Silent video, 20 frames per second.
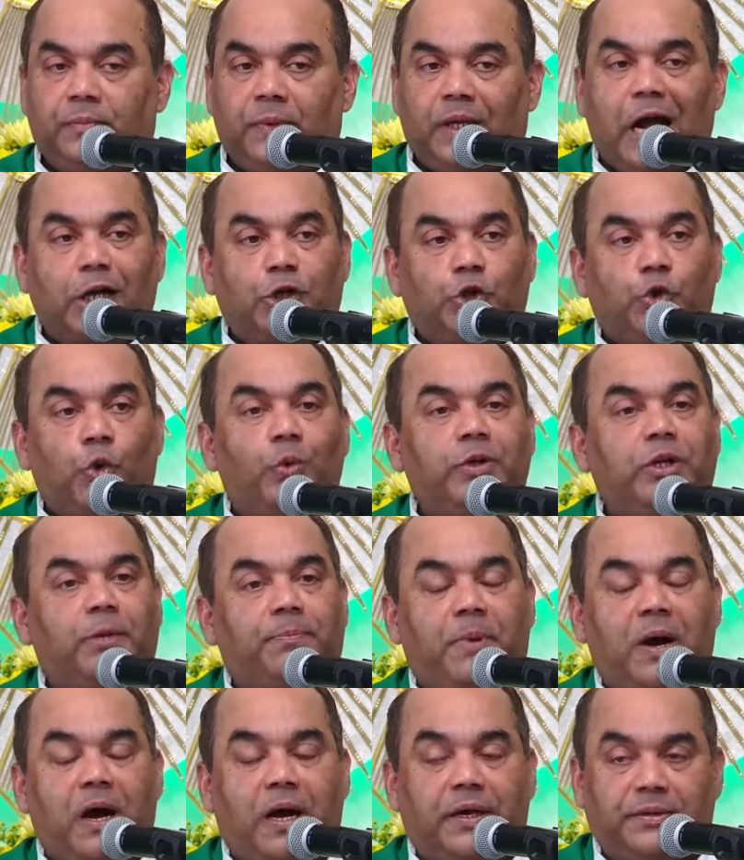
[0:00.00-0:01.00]
are torn
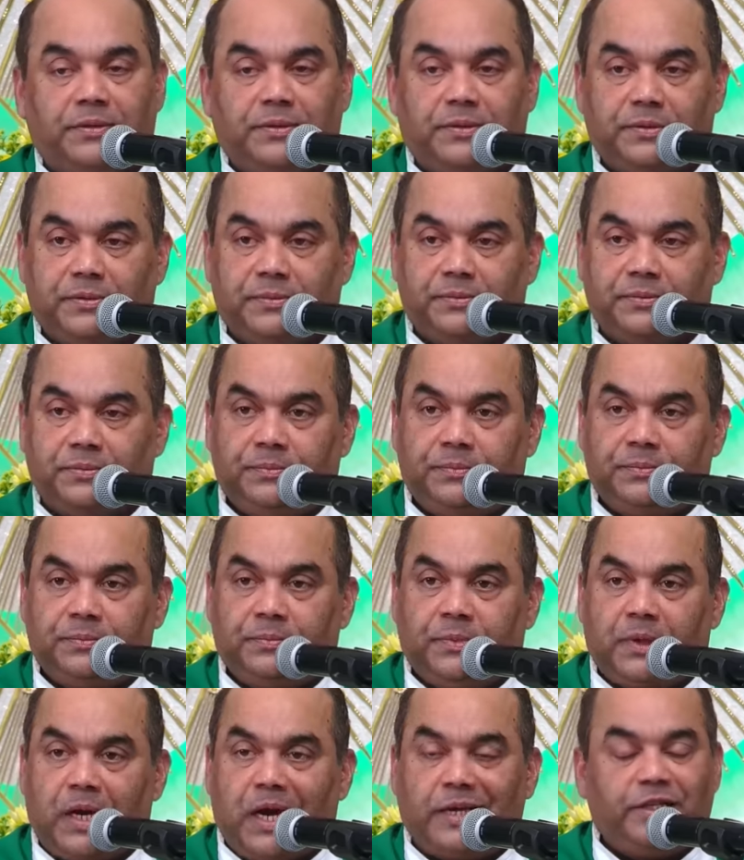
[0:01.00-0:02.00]
apart,
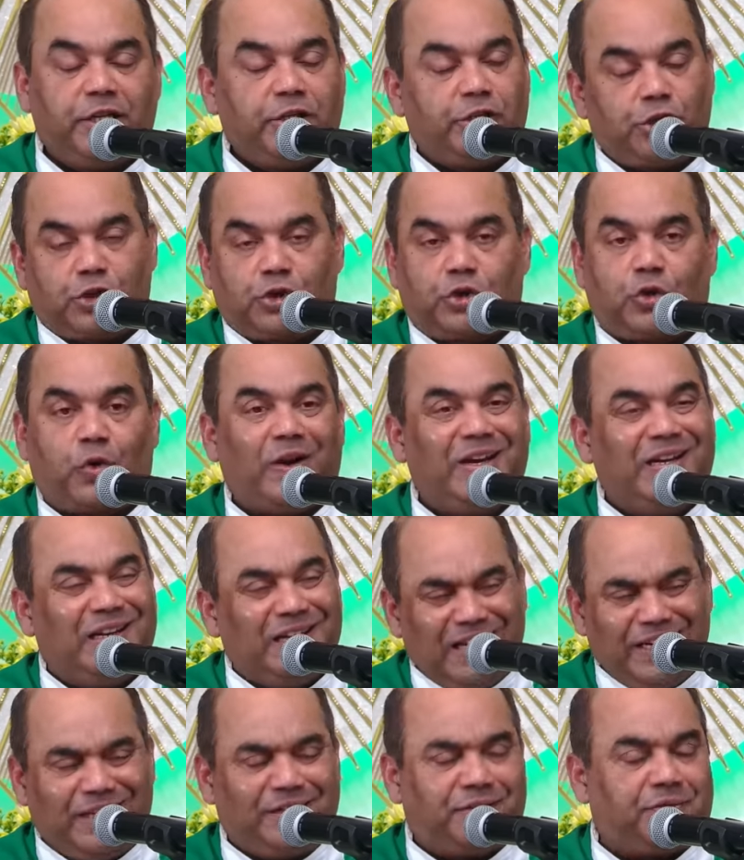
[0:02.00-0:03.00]
are destroyed
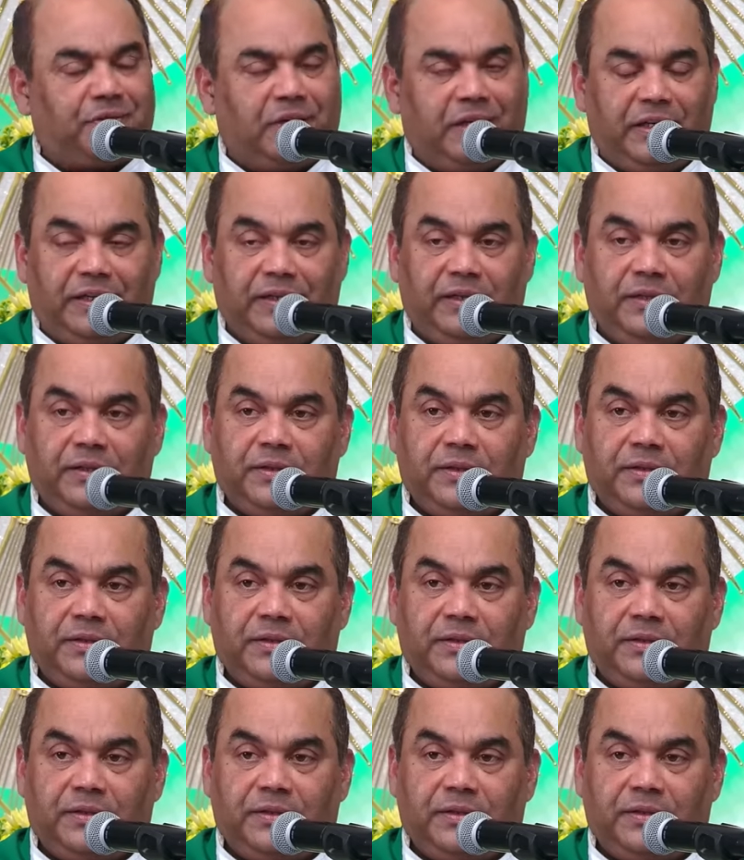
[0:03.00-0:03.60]
literally,